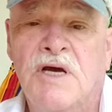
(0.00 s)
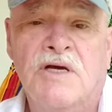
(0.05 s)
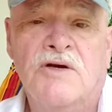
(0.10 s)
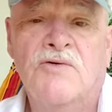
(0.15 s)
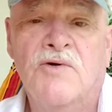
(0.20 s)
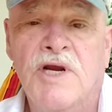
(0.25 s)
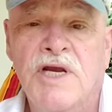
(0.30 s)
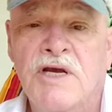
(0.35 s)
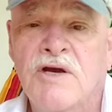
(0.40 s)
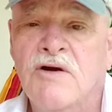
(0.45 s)
a
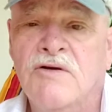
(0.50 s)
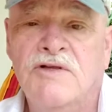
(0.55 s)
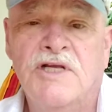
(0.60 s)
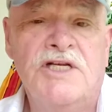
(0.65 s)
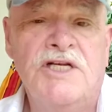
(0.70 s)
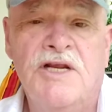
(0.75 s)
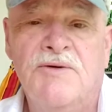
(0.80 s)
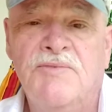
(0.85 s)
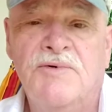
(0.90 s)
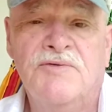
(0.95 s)
green card,
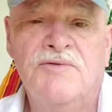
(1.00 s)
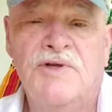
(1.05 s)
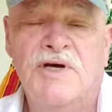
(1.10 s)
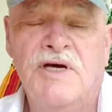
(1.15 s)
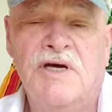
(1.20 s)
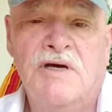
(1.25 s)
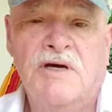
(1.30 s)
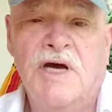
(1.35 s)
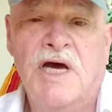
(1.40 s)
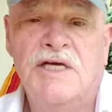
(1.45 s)

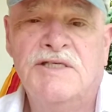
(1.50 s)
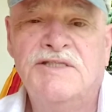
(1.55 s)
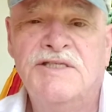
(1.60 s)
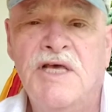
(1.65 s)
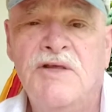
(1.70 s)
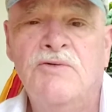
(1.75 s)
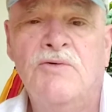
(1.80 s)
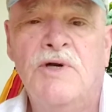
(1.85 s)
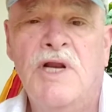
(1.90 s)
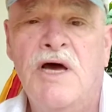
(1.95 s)
a
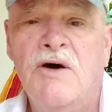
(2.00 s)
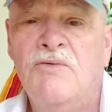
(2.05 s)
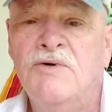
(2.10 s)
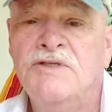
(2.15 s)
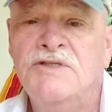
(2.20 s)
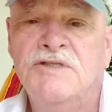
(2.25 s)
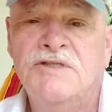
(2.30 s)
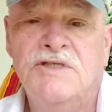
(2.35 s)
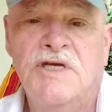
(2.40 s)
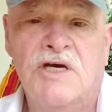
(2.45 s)
cédula,
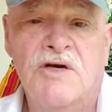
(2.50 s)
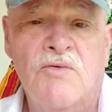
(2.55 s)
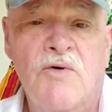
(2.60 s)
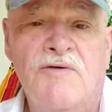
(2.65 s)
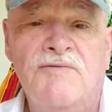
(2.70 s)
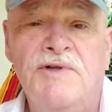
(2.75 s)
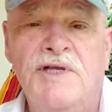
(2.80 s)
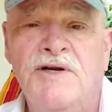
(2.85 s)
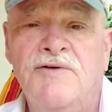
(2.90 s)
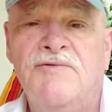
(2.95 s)
which is the
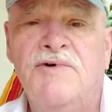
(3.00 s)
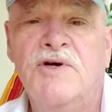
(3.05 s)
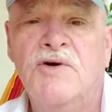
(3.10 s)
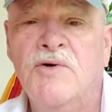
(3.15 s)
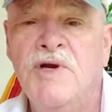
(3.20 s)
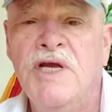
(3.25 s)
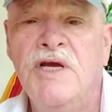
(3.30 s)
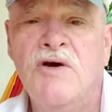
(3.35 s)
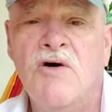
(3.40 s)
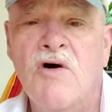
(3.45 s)
equivalent of a
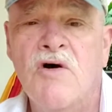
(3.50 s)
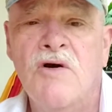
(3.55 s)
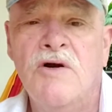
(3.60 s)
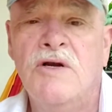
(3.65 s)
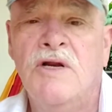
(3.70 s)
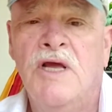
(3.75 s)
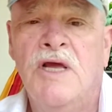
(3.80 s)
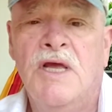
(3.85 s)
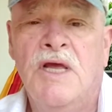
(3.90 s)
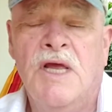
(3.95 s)
green
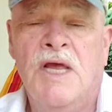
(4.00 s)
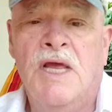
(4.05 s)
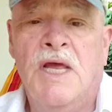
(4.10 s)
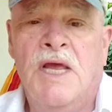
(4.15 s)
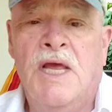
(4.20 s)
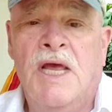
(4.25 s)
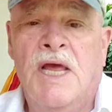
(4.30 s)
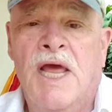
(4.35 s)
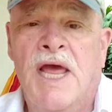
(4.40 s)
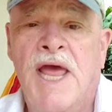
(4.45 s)
card,
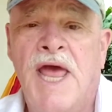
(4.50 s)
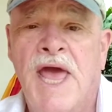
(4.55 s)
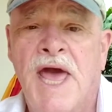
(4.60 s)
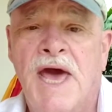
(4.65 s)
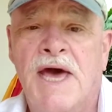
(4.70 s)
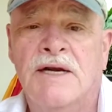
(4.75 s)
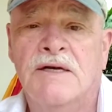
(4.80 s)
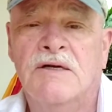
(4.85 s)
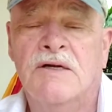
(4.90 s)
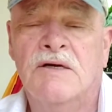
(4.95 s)

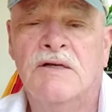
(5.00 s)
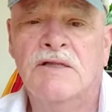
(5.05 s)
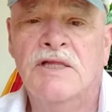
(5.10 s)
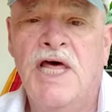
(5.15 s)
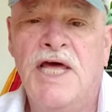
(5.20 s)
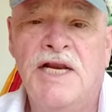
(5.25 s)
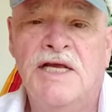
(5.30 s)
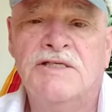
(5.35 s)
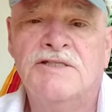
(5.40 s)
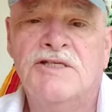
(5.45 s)
and
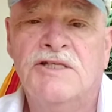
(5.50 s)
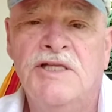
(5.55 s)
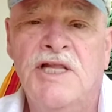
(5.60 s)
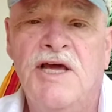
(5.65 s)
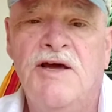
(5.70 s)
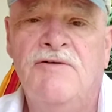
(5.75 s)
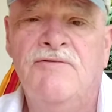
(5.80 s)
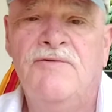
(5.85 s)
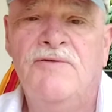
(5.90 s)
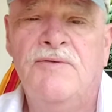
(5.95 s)
let us
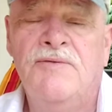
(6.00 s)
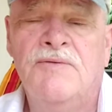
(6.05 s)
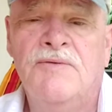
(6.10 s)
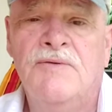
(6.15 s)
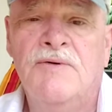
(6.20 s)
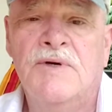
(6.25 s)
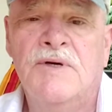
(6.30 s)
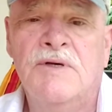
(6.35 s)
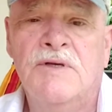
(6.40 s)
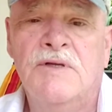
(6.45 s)
live
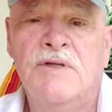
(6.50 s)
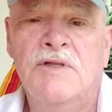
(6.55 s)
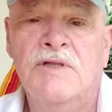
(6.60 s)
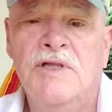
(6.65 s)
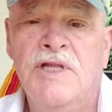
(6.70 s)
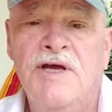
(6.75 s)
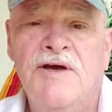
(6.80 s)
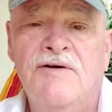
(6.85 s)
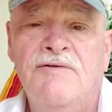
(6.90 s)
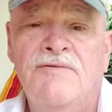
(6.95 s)

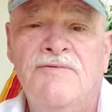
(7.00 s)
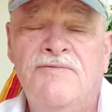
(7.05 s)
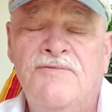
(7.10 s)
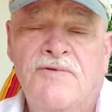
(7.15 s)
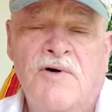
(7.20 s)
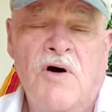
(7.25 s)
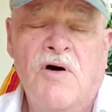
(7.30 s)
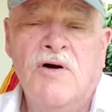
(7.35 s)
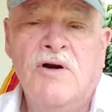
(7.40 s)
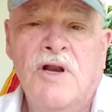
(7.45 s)

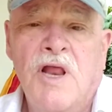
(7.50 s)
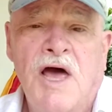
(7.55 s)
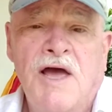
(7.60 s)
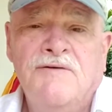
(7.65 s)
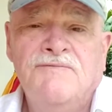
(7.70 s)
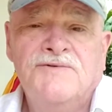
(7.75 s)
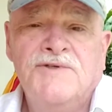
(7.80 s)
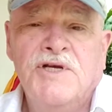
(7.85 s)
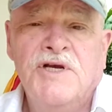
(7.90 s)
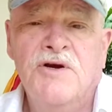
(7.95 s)
our
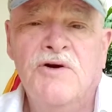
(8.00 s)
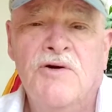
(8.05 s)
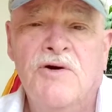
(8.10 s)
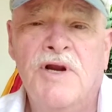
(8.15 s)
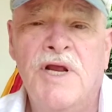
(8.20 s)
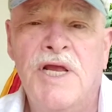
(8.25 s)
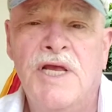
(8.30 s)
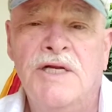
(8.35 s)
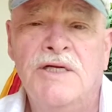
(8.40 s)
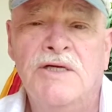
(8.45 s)
lives here
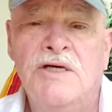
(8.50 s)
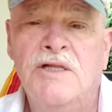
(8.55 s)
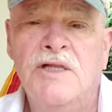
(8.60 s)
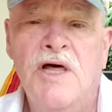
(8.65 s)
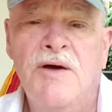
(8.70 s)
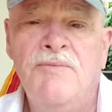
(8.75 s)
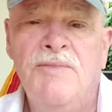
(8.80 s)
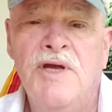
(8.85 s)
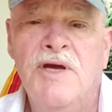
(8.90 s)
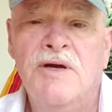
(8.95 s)
in
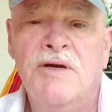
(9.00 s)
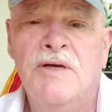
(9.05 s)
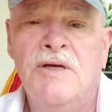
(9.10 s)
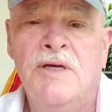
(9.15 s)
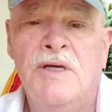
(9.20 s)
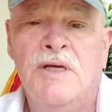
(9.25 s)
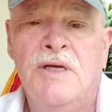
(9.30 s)
Colombia